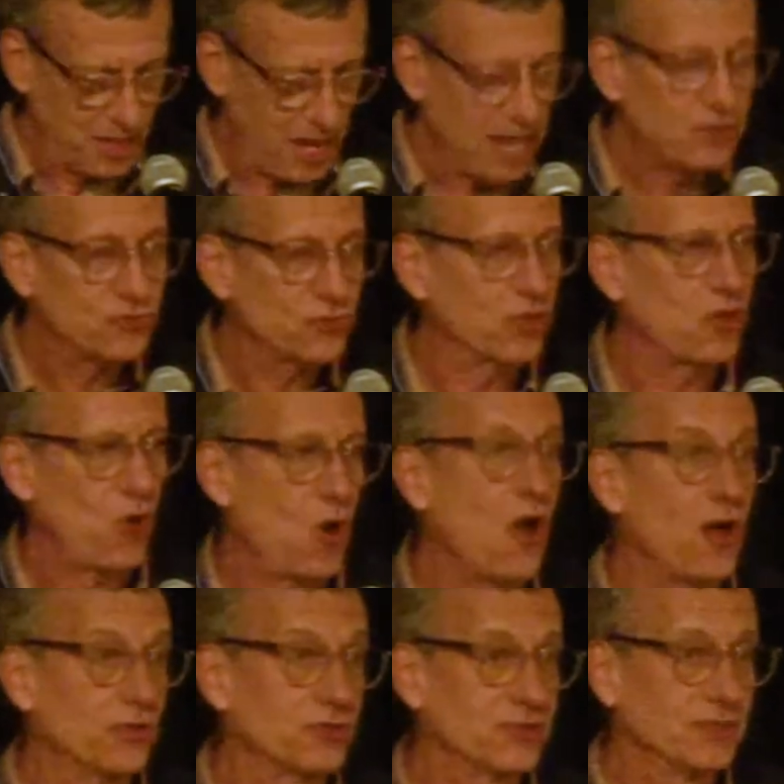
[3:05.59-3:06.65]
extra
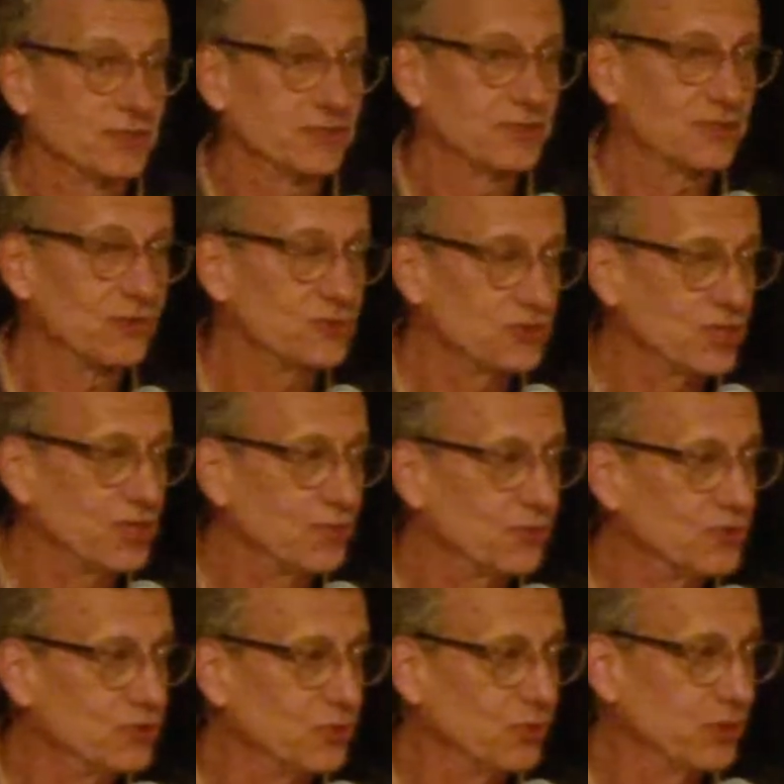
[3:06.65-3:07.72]
cost that is associated
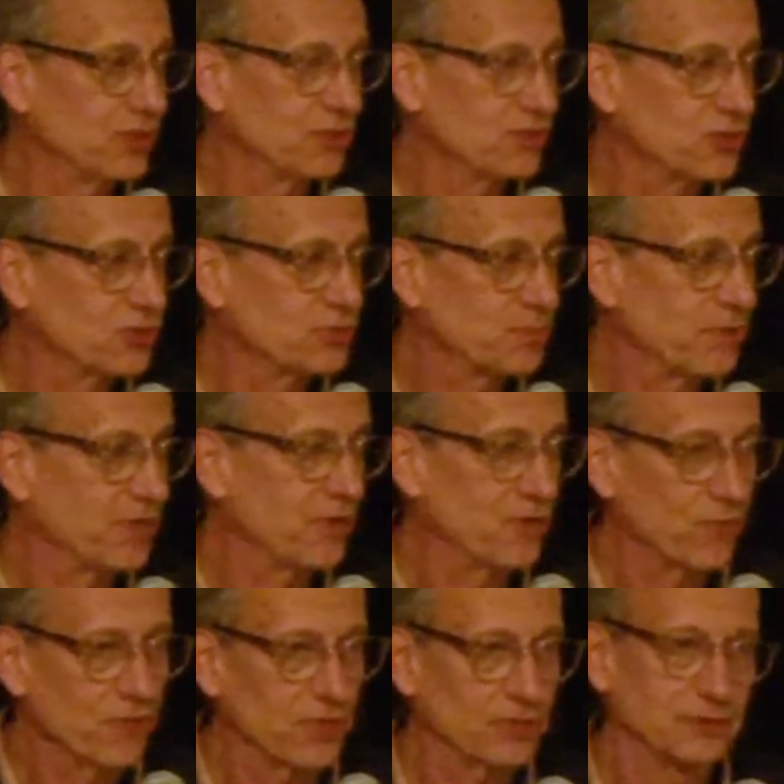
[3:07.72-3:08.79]
with doing
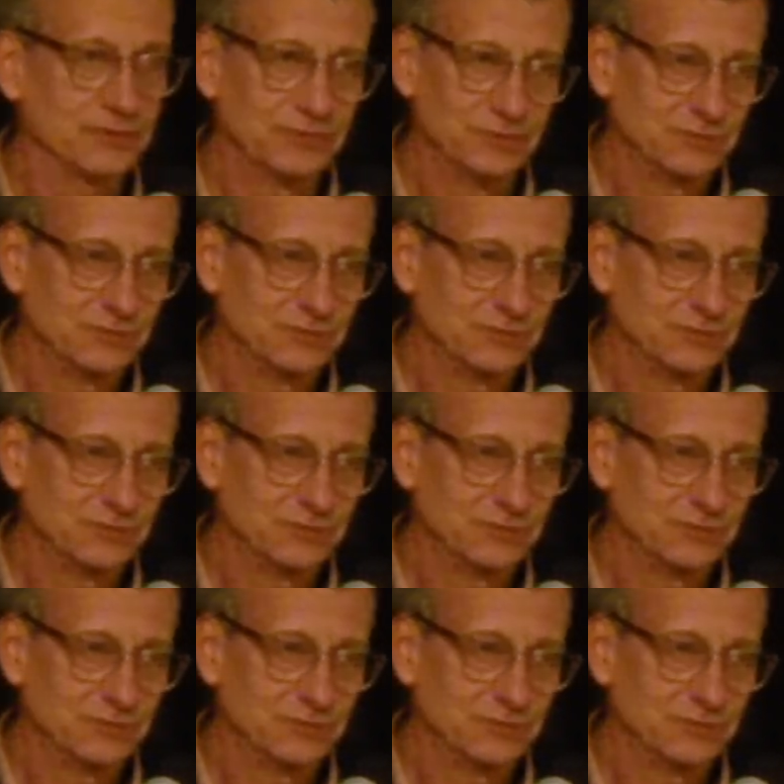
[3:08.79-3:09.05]
interdisciplinary work.